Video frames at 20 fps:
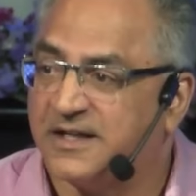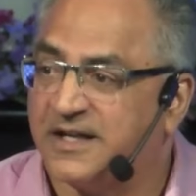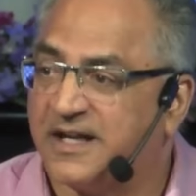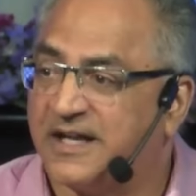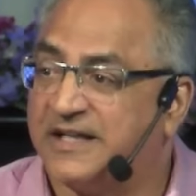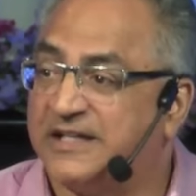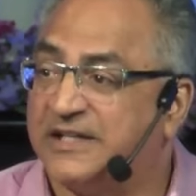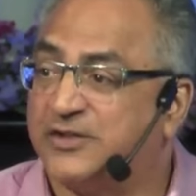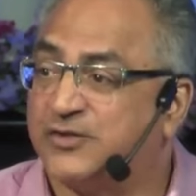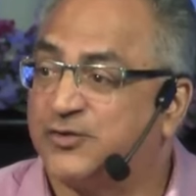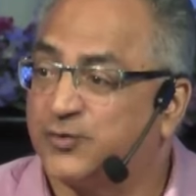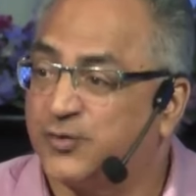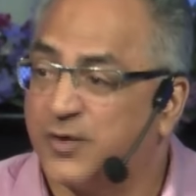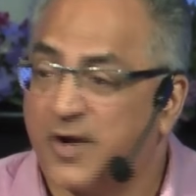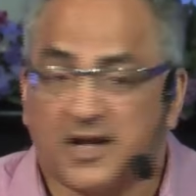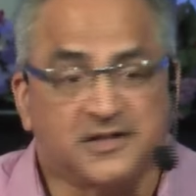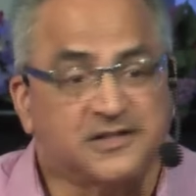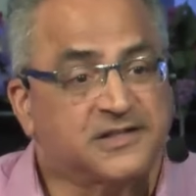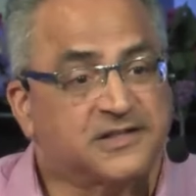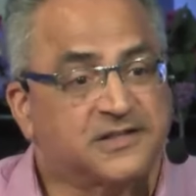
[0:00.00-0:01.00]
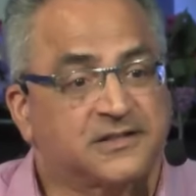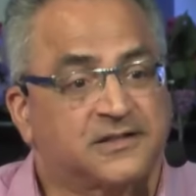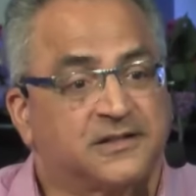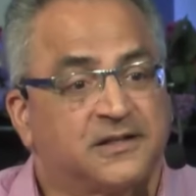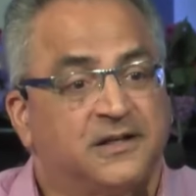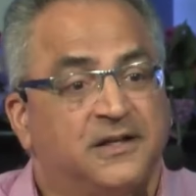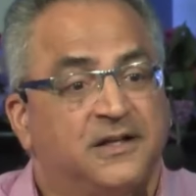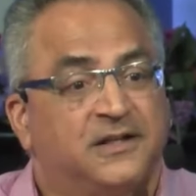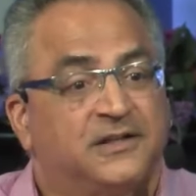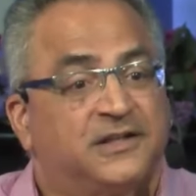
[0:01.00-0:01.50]
and he trusts
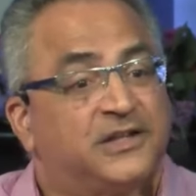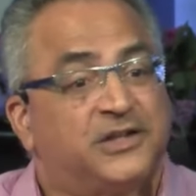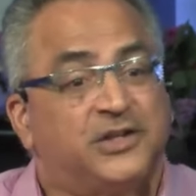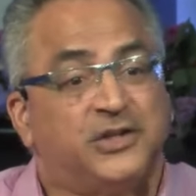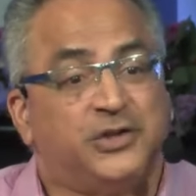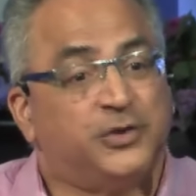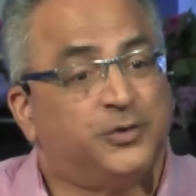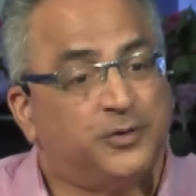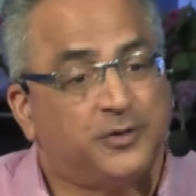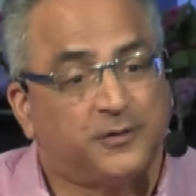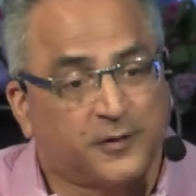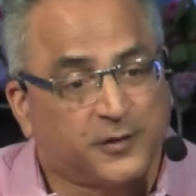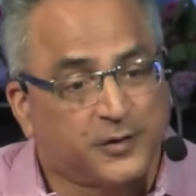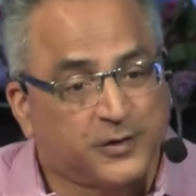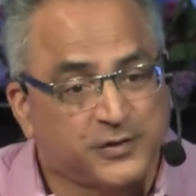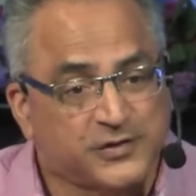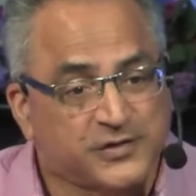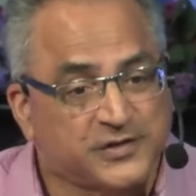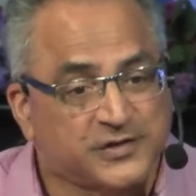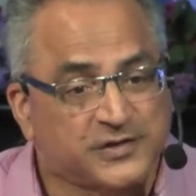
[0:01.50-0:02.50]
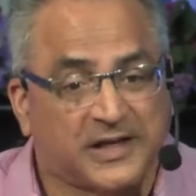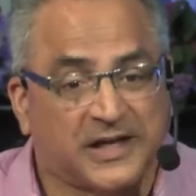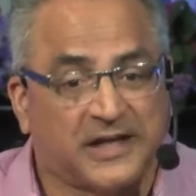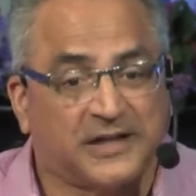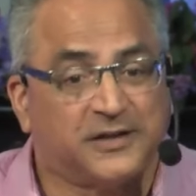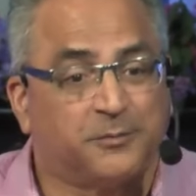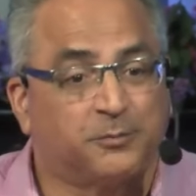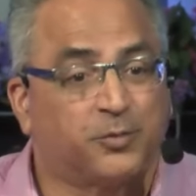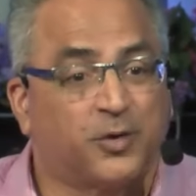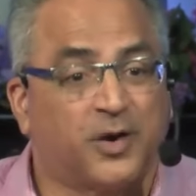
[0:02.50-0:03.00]
that the universe and
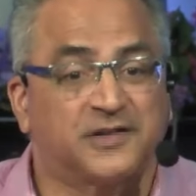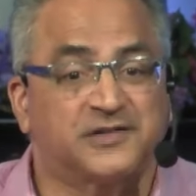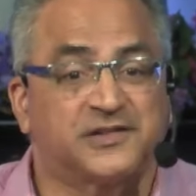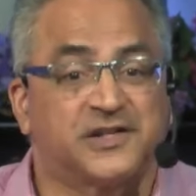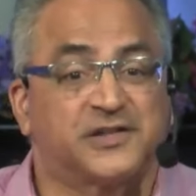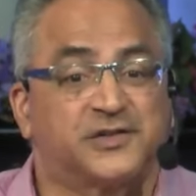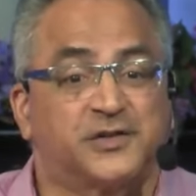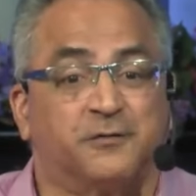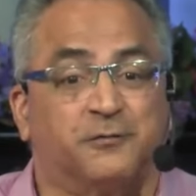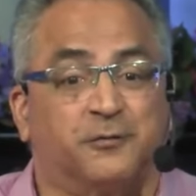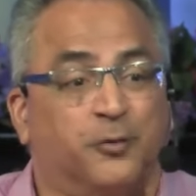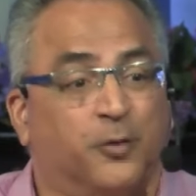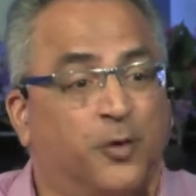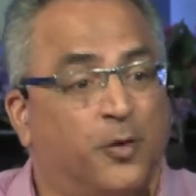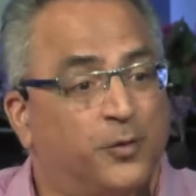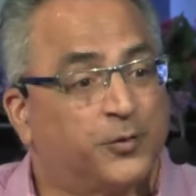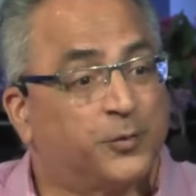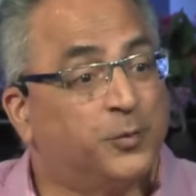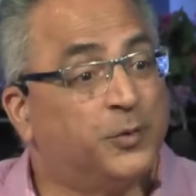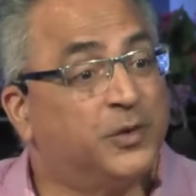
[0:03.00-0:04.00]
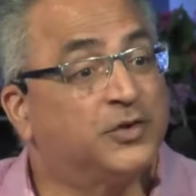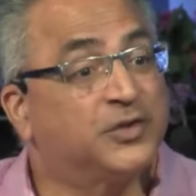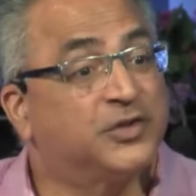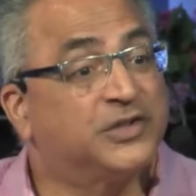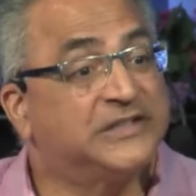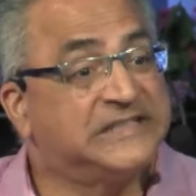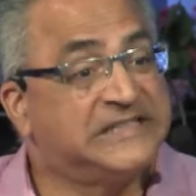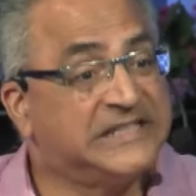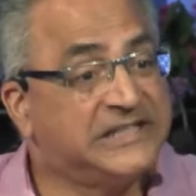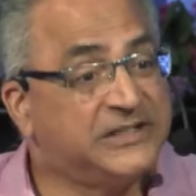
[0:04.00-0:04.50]
the process of growth will
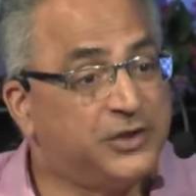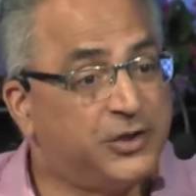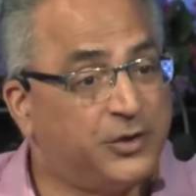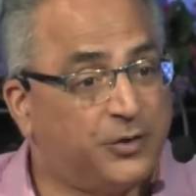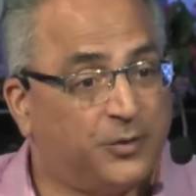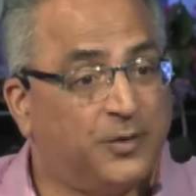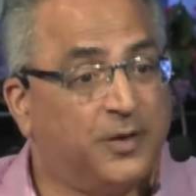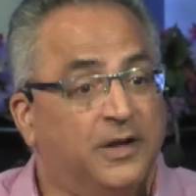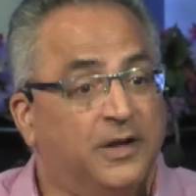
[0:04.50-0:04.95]
continue